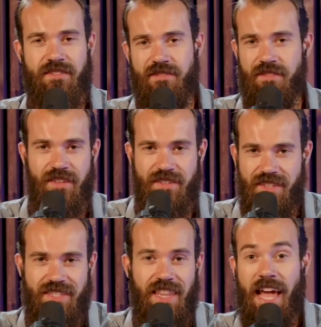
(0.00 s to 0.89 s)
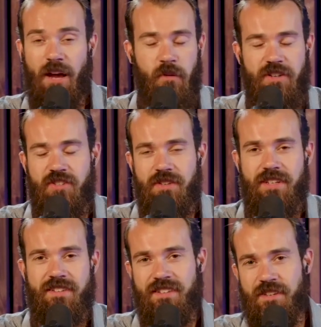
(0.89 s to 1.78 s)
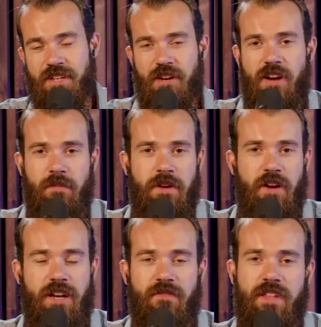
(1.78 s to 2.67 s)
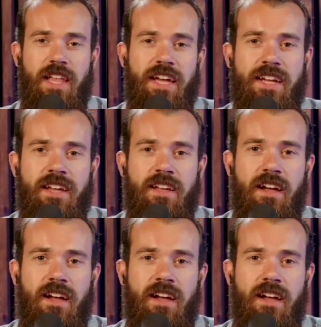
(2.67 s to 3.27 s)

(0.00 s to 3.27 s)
this language, you can correct me on it if you like,